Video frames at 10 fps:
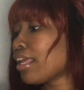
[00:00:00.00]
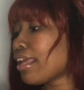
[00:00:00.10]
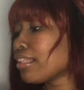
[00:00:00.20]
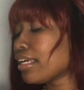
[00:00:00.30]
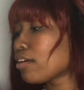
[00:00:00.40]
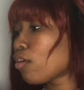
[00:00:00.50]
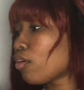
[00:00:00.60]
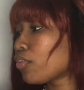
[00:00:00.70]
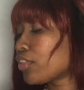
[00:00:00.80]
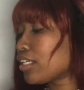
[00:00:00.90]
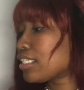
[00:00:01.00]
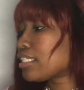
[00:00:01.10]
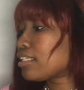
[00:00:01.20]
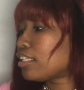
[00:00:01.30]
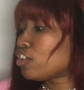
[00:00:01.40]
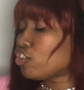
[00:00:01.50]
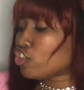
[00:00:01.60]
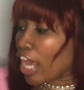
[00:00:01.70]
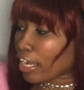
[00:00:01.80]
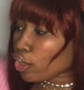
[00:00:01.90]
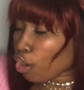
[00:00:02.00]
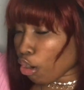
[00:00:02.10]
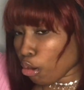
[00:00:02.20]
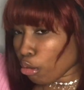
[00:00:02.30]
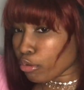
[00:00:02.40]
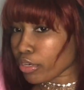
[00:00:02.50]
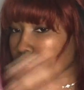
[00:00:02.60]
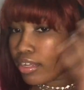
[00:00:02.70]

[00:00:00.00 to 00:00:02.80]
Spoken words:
And they call this the Jacquard.